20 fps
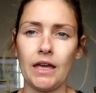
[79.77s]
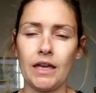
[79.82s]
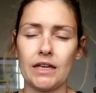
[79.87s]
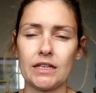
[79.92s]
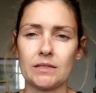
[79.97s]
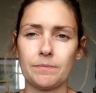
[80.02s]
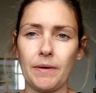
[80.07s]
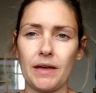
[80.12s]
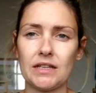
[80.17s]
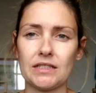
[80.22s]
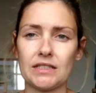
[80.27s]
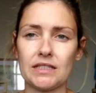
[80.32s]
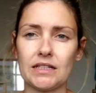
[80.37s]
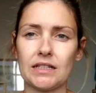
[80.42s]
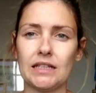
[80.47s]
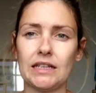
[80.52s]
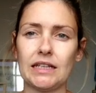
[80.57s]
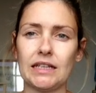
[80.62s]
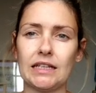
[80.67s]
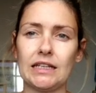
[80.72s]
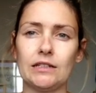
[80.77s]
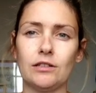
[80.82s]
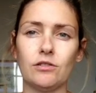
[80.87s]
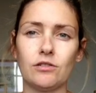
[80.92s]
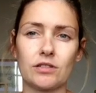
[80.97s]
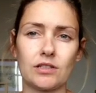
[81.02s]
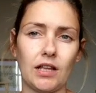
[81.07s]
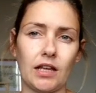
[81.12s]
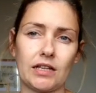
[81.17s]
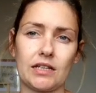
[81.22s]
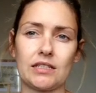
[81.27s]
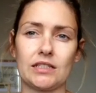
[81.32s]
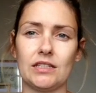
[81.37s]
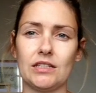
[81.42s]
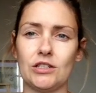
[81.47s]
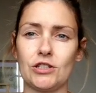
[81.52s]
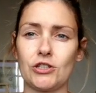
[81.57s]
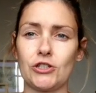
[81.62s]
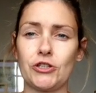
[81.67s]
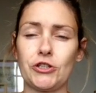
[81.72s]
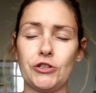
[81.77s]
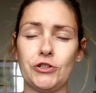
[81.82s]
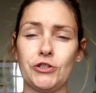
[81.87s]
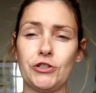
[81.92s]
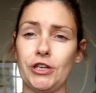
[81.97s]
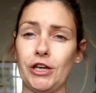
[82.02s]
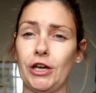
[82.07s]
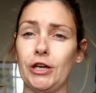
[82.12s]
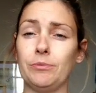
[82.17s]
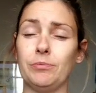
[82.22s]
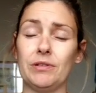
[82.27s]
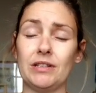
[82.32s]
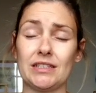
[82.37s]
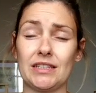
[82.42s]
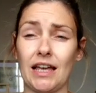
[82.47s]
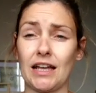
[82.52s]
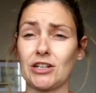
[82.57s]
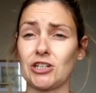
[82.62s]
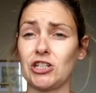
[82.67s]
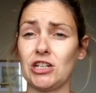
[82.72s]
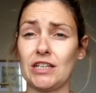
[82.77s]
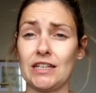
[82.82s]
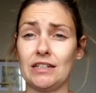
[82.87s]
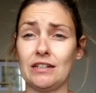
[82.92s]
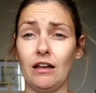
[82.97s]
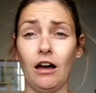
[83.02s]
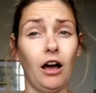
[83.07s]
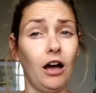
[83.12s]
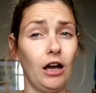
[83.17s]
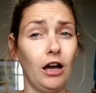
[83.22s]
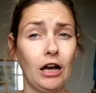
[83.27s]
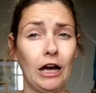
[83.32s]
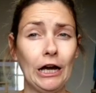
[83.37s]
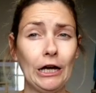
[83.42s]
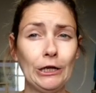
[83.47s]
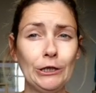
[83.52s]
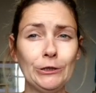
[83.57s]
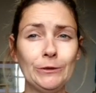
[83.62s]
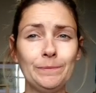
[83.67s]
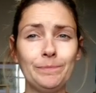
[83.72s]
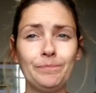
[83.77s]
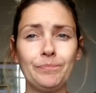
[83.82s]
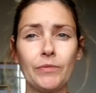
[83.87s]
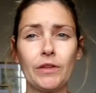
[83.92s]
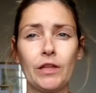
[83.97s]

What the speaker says: is basically, looks like it's in a studio, but it's actually in her home.